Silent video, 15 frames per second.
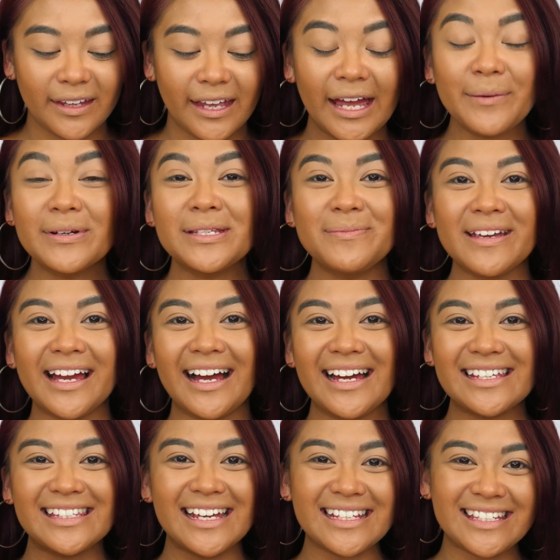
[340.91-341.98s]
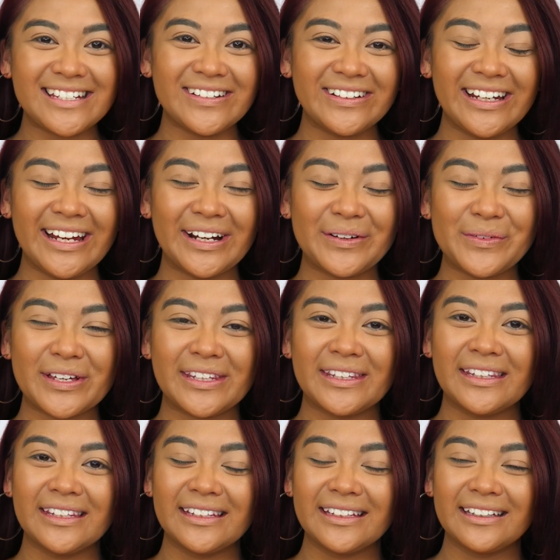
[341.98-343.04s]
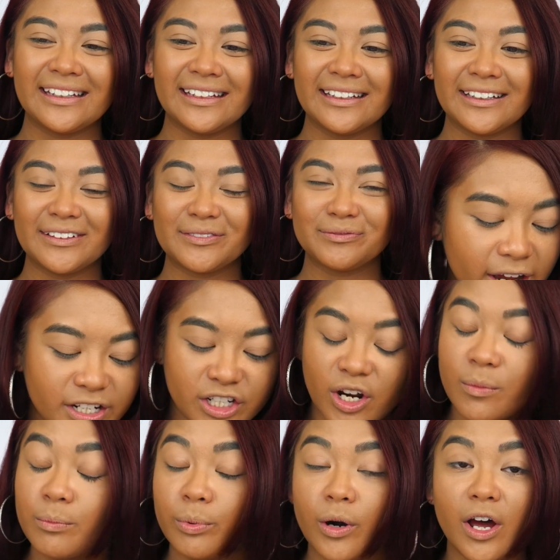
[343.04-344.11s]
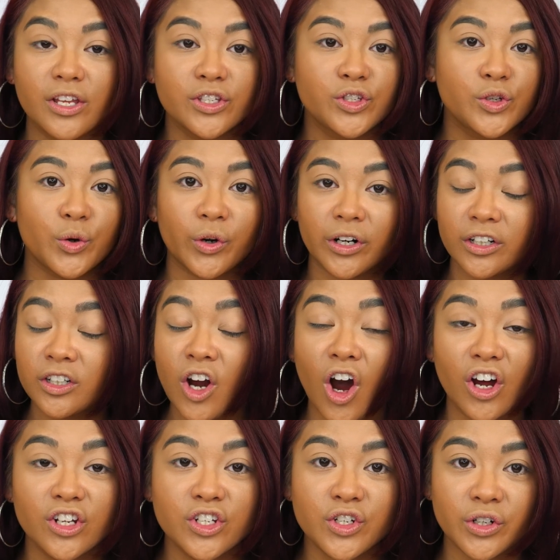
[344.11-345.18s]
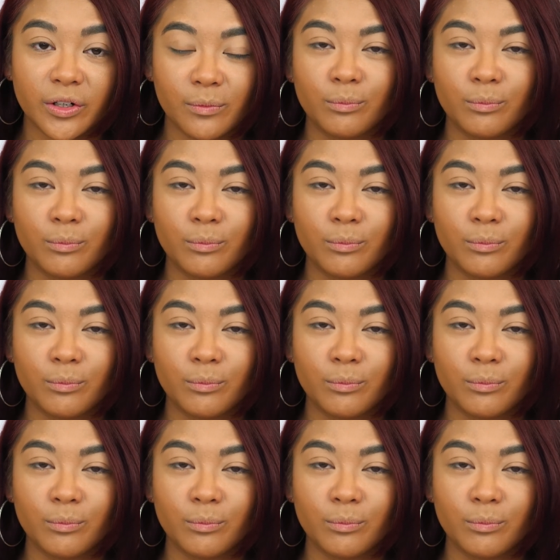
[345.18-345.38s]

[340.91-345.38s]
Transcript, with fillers: Hey, what's up you guys? It's Judie here with Blush Bronzer Contour...